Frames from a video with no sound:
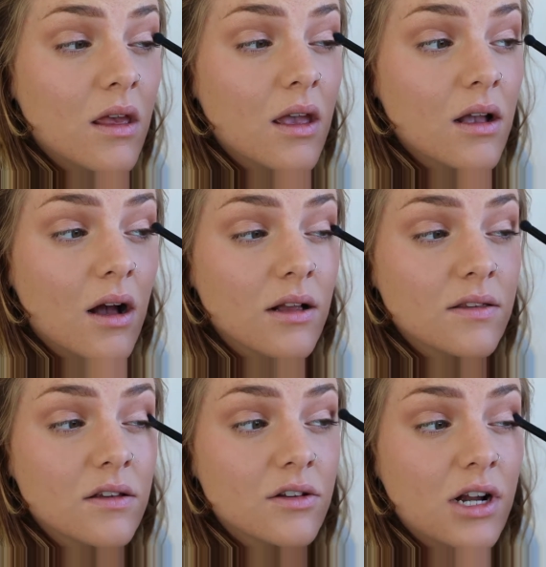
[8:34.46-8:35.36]
and
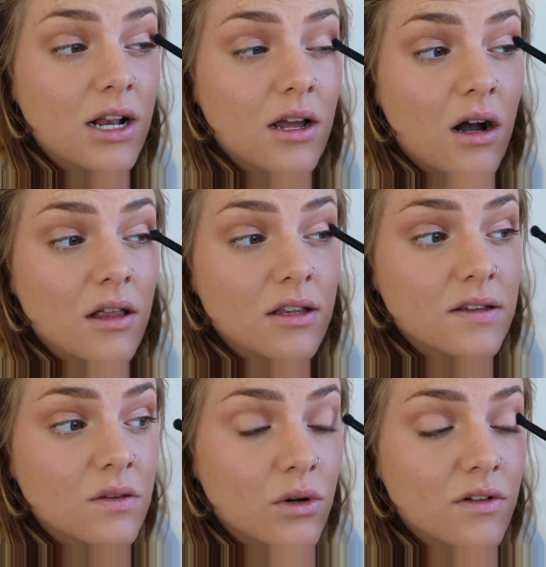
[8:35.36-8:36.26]
concentrate it on
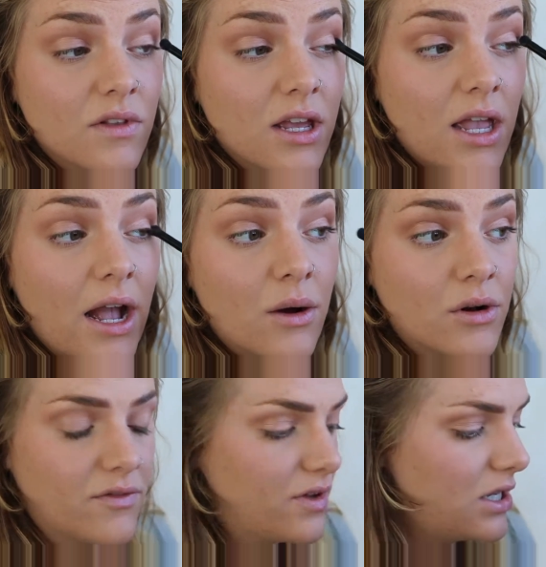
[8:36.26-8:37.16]
this sort of like
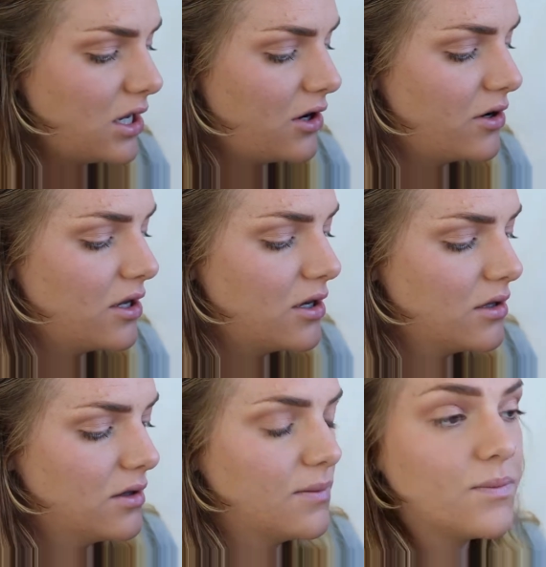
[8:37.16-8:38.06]
outer V area.